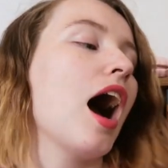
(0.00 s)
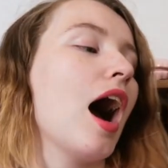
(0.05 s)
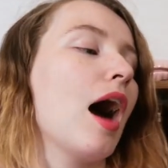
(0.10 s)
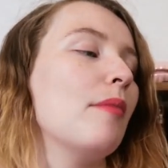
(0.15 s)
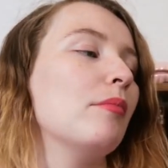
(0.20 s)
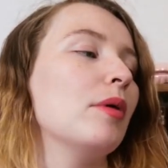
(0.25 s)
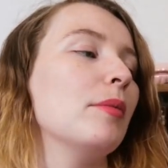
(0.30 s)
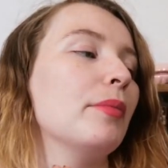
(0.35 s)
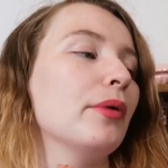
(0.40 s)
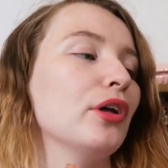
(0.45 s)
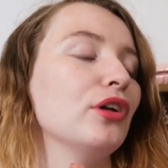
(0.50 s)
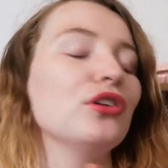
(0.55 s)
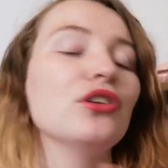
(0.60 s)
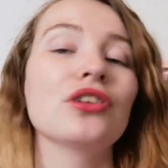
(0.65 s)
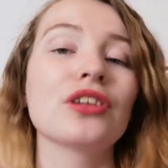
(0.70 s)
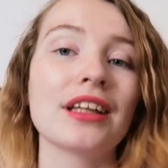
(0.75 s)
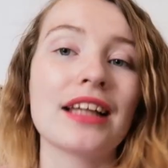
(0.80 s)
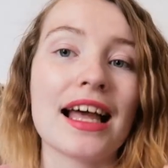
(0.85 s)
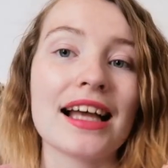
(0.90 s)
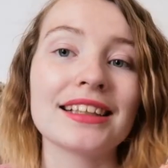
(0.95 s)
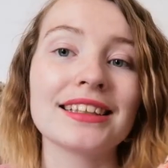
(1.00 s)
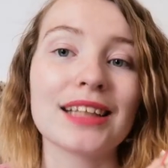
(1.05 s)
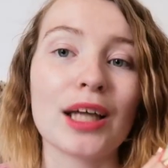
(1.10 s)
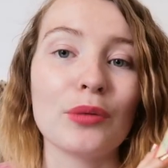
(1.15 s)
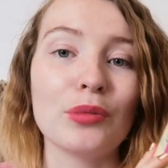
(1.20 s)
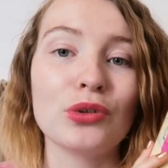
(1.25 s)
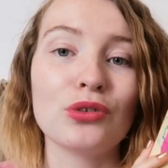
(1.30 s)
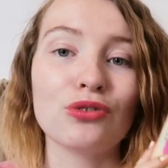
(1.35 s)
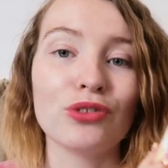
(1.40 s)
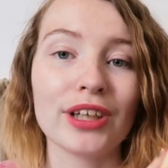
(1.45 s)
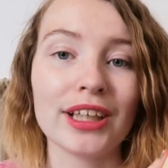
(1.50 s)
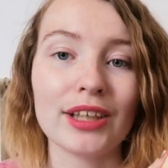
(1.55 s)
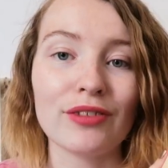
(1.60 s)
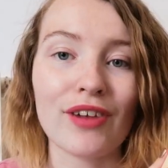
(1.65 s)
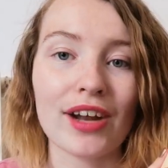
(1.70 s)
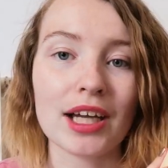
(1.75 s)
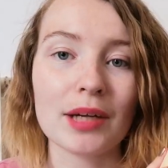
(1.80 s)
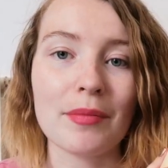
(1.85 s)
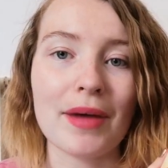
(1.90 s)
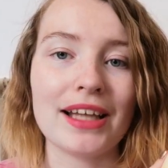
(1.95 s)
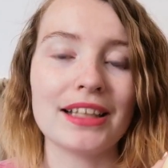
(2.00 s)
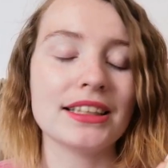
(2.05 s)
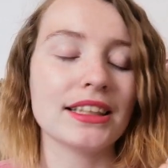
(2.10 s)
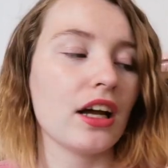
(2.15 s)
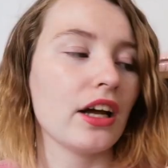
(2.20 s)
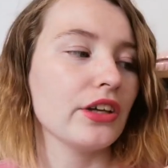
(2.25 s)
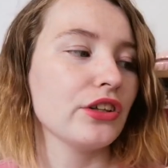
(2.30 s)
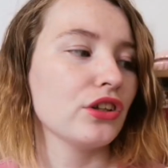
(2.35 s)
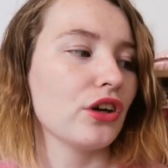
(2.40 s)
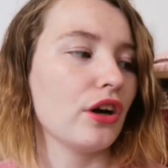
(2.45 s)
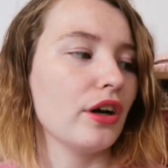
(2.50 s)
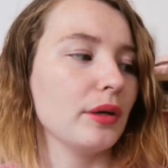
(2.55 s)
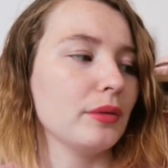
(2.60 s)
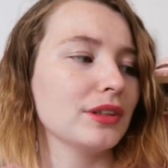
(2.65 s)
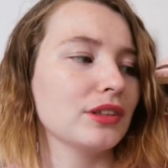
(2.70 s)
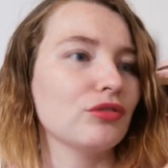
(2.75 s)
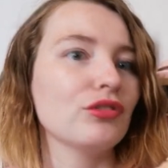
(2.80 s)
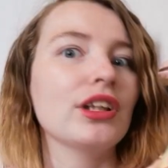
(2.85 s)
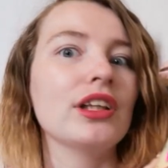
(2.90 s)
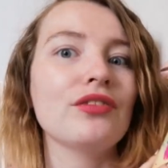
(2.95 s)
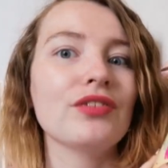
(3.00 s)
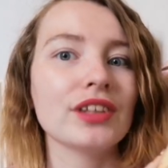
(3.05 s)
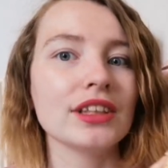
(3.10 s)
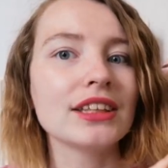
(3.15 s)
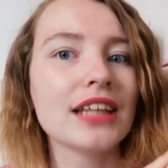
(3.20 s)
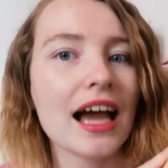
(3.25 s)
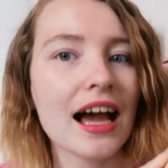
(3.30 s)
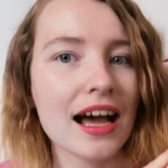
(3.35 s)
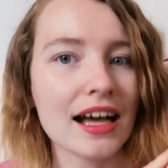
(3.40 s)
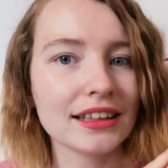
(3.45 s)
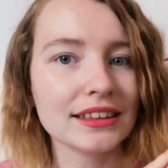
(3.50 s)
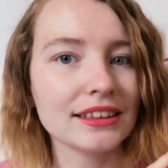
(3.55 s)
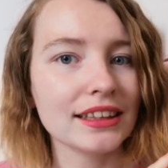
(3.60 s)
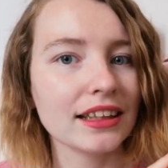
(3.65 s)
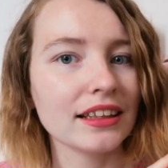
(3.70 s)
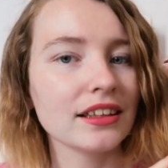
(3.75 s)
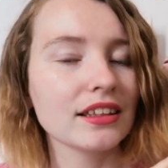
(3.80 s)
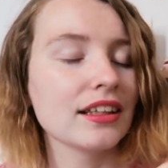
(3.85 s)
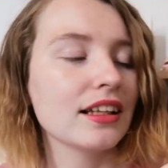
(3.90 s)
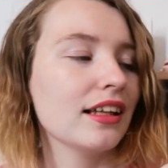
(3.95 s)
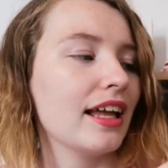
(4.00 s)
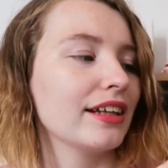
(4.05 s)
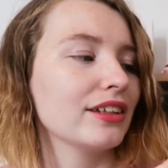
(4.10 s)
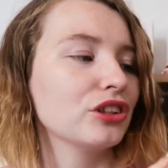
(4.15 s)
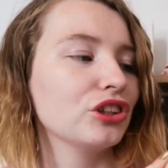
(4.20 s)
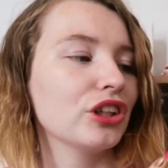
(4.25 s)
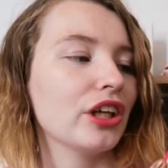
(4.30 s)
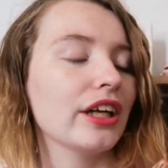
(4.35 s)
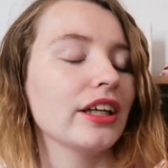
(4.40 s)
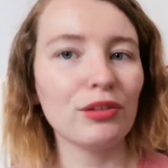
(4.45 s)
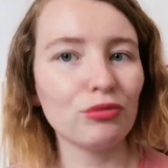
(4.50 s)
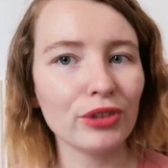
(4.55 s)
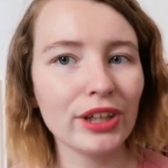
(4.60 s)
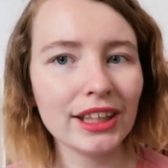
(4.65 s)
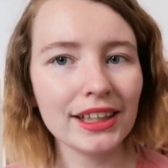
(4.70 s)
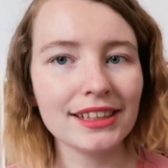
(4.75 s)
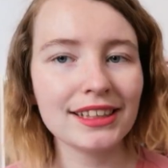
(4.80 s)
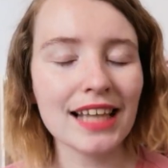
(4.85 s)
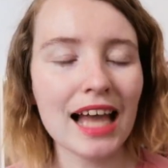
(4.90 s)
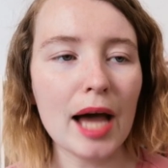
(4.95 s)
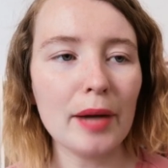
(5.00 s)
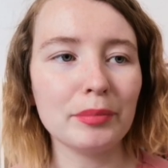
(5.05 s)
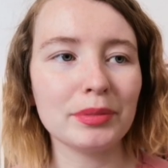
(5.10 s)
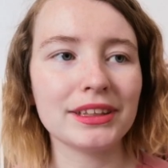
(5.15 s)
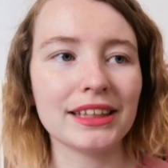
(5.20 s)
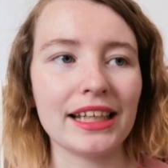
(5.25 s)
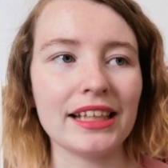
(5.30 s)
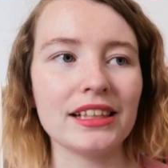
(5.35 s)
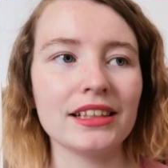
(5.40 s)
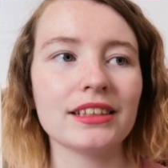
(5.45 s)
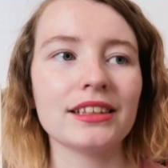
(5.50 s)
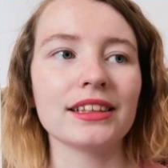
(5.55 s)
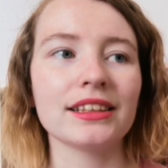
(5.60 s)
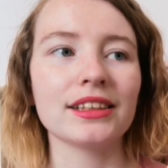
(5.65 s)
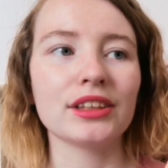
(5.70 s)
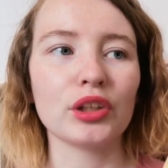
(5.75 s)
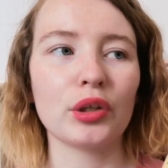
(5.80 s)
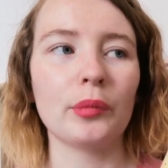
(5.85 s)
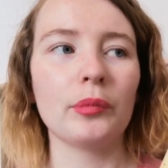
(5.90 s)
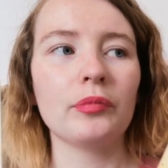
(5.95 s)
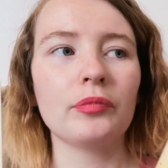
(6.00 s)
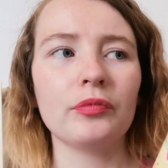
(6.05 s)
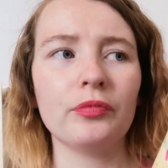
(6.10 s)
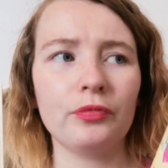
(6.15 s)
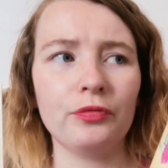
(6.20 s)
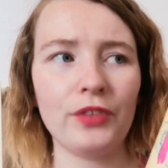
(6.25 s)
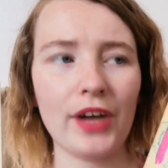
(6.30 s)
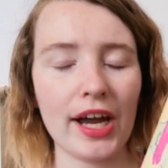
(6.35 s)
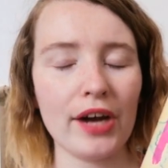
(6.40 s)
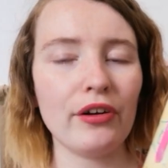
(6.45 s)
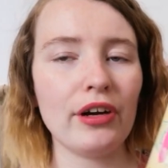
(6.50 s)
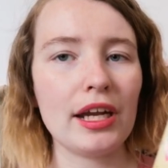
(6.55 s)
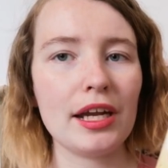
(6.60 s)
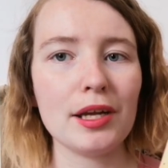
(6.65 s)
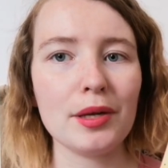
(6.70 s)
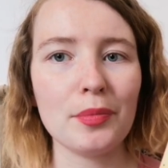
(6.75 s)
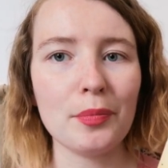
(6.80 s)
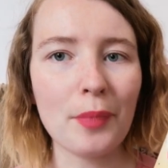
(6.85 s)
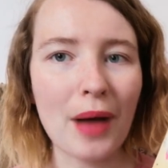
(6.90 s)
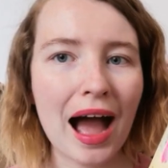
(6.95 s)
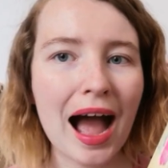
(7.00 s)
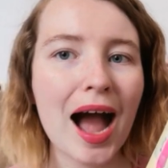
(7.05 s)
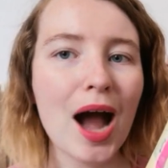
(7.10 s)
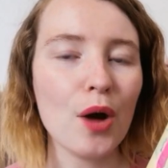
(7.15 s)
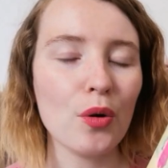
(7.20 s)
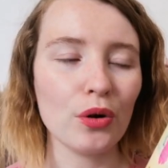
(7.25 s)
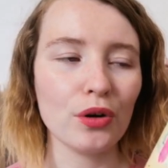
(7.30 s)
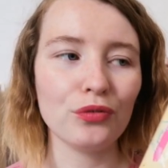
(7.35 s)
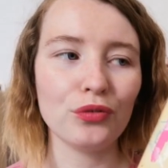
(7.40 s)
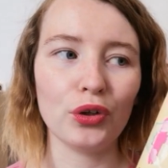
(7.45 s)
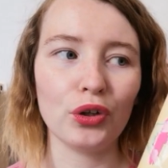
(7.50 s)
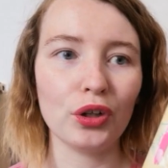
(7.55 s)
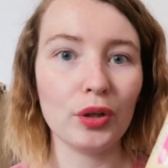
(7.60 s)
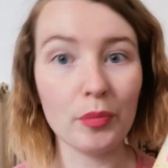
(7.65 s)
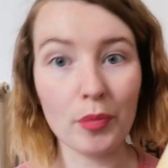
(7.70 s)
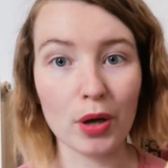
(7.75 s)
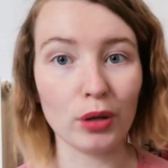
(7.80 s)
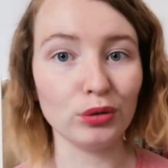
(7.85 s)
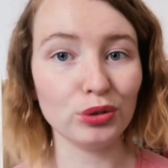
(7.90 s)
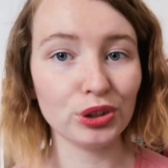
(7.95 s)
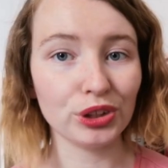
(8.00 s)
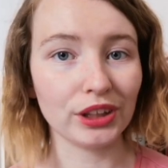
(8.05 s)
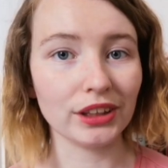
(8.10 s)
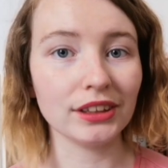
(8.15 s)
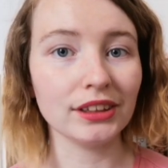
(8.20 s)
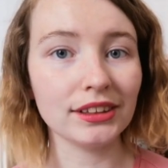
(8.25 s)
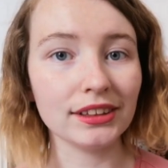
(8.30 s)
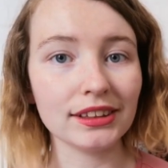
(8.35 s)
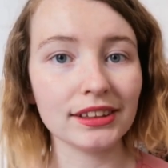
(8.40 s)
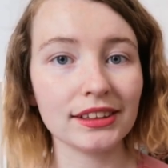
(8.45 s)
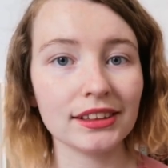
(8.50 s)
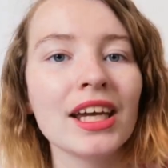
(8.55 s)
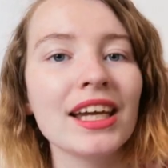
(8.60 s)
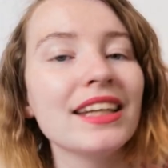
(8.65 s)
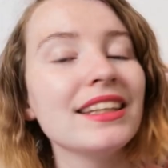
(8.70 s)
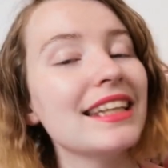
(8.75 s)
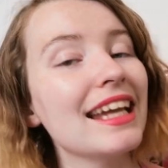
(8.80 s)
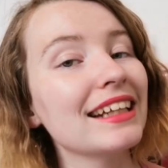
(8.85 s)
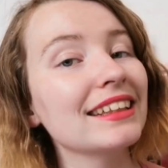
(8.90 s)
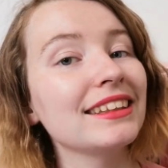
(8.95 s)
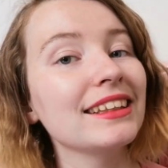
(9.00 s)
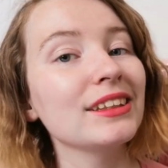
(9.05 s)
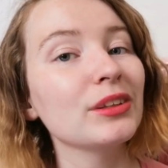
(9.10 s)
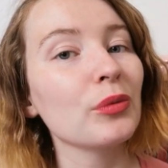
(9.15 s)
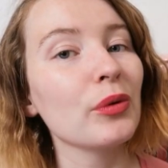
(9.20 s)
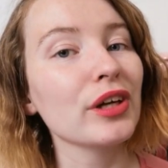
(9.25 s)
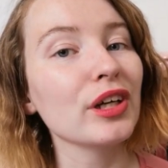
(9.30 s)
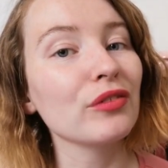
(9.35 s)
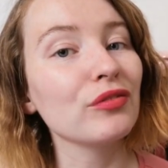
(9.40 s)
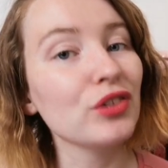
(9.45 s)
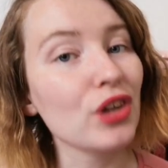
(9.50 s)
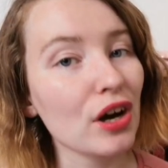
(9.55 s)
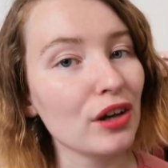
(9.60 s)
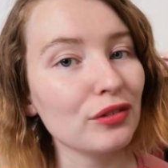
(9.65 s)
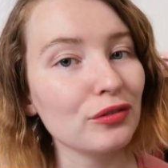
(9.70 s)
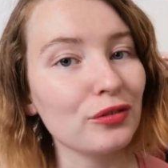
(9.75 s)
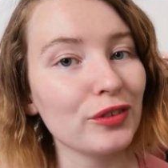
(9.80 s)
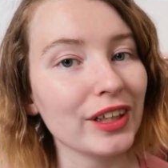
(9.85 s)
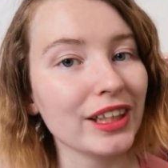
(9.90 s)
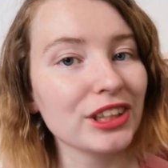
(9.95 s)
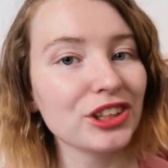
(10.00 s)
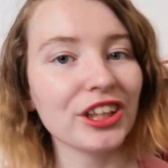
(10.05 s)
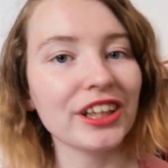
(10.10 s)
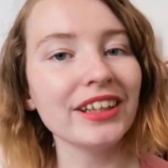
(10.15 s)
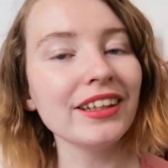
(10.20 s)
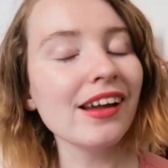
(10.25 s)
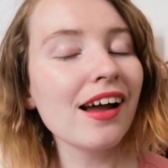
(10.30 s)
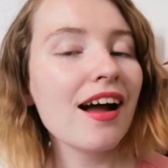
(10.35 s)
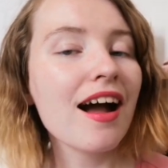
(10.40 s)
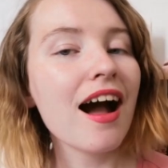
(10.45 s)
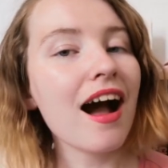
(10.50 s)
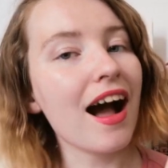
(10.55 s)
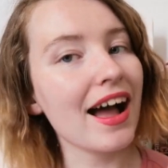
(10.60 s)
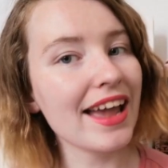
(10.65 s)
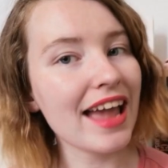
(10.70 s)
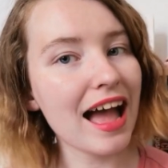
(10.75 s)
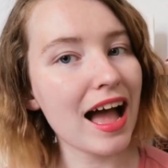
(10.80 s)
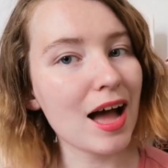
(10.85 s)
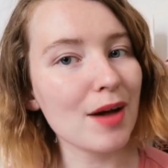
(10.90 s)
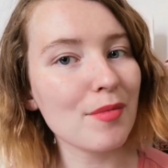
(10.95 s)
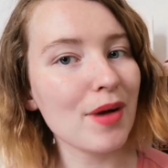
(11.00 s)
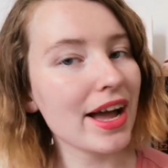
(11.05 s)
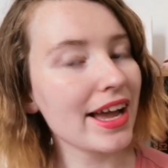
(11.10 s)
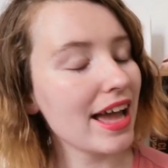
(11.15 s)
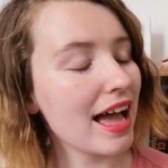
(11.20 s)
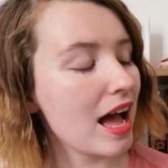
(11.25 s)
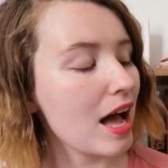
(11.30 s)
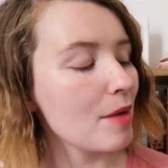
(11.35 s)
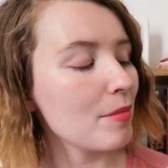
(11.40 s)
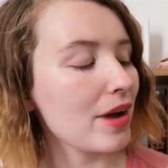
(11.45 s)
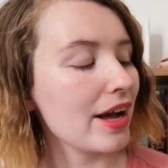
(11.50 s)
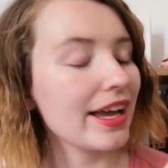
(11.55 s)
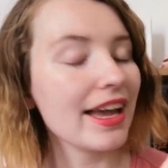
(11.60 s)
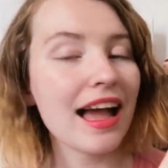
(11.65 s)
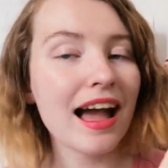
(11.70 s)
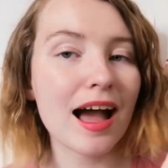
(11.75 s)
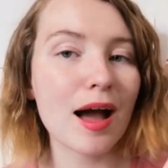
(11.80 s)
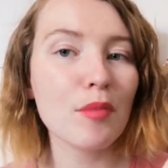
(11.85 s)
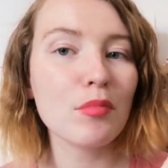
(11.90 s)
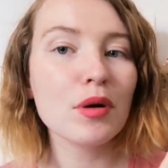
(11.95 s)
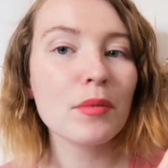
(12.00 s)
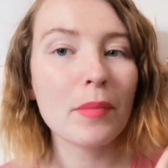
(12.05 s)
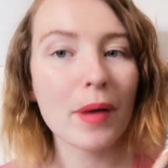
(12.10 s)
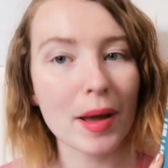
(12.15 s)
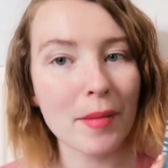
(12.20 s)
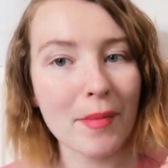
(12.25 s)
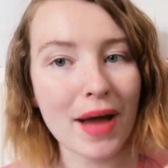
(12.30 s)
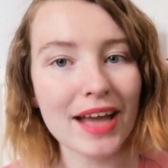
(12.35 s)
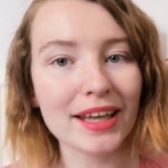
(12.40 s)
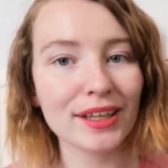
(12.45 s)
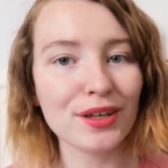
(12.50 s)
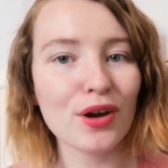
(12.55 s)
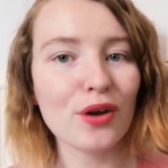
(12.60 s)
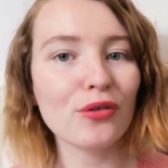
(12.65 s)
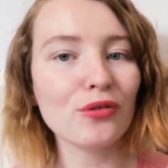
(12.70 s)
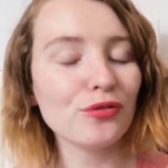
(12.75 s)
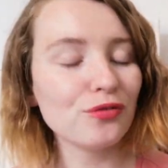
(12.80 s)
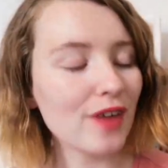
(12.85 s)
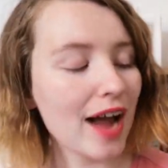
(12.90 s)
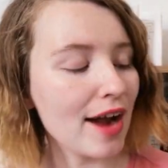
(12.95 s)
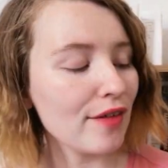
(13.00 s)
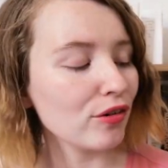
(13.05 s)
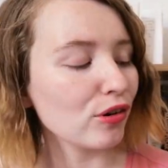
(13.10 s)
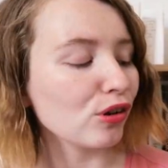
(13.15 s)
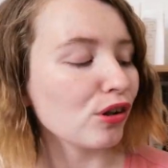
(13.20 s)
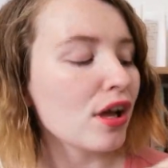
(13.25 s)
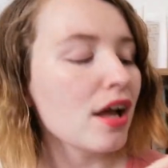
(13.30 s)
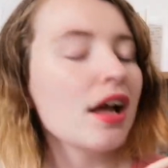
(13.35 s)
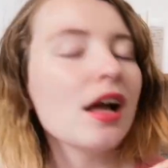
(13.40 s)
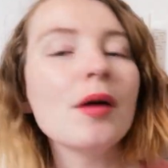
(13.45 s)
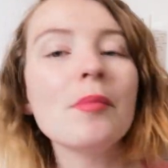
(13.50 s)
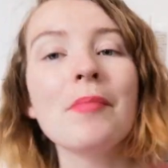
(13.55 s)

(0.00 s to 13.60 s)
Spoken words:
But nonetheless, I would really recommend it. I thought it was a really fantastic collection. It really taps into some very powerful emotions. Next is a work of nonfiction, I Am, I Am, I Am by Maggie O'Farrell.